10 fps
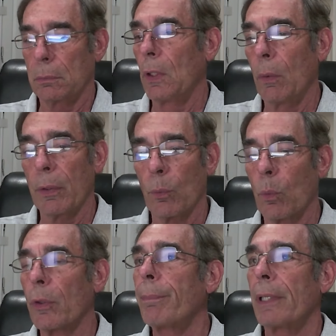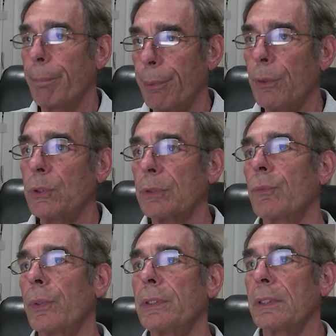no other word but
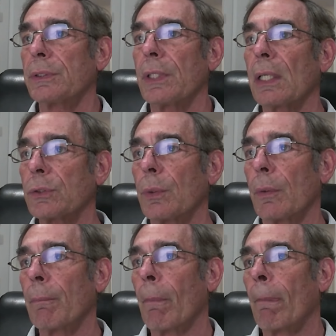abusive with testosterone.